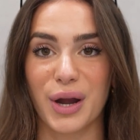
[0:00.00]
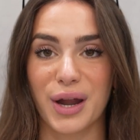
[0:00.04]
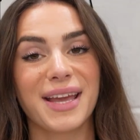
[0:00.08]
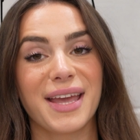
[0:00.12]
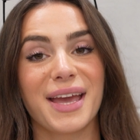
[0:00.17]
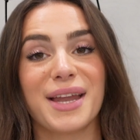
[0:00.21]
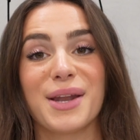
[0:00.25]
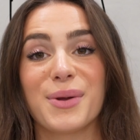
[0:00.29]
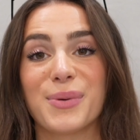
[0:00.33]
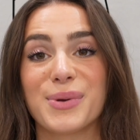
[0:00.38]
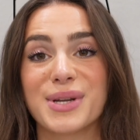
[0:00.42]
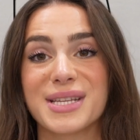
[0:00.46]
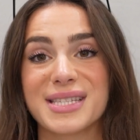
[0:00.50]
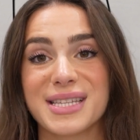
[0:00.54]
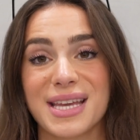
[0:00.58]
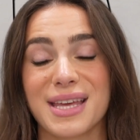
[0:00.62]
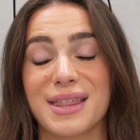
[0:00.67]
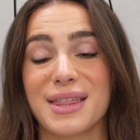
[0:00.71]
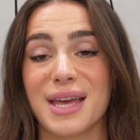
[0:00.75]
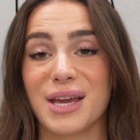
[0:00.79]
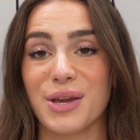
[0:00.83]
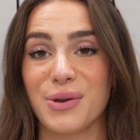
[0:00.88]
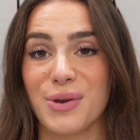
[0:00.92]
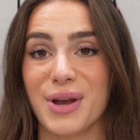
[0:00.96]
Again, I want to
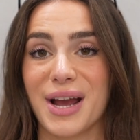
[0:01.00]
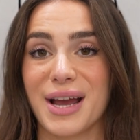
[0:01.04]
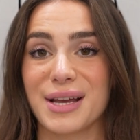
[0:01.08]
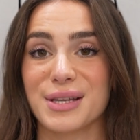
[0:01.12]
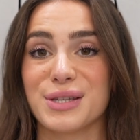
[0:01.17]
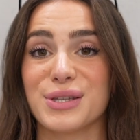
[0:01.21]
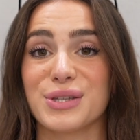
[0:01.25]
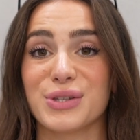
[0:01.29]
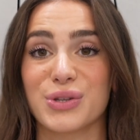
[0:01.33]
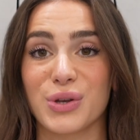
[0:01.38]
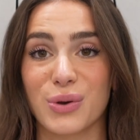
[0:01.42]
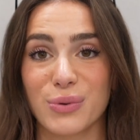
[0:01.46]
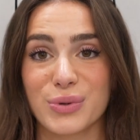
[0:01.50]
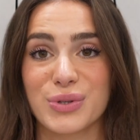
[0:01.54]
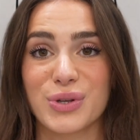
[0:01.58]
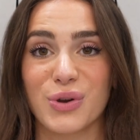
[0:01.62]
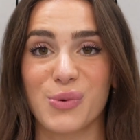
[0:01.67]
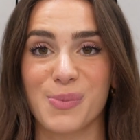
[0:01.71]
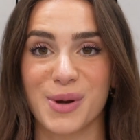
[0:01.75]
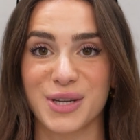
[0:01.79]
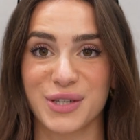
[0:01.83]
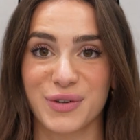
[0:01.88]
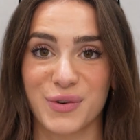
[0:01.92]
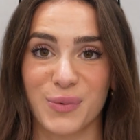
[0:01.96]
say thank you guys so
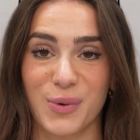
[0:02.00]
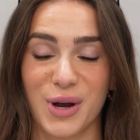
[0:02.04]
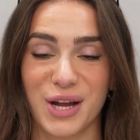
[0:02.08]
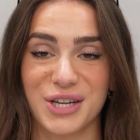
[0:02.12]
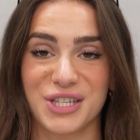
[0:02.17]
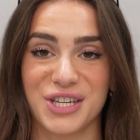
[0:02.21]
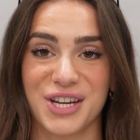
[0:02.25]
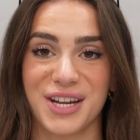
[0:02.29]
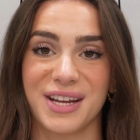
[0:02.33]
much for watching.